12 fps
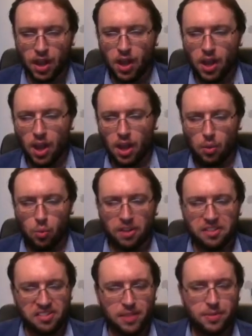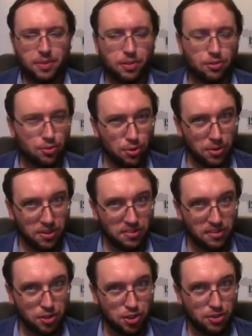While the safety of the crew is
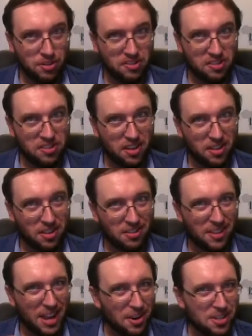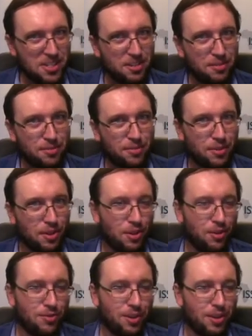assured, as I say, the narrative
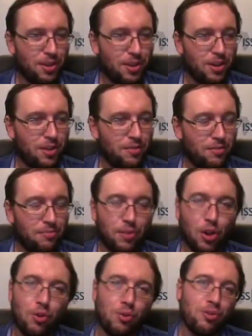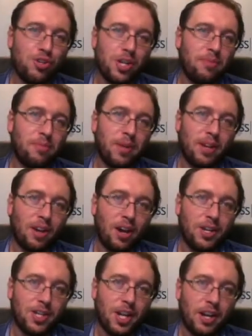of no ships being
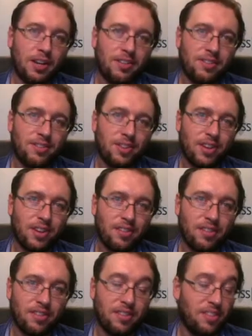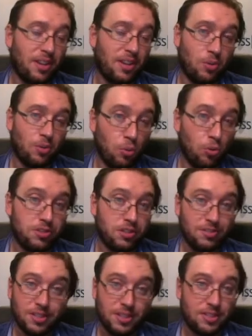hijacked is taken on water.
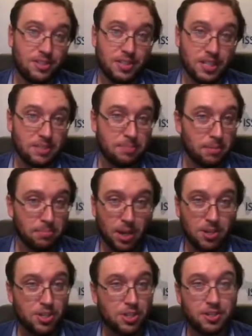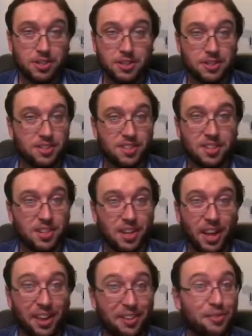It's been punctured, and
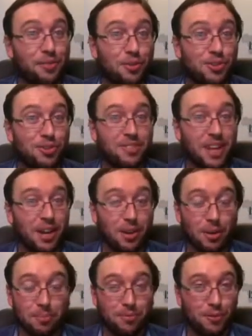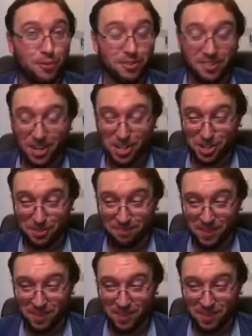its future is now up for discussion.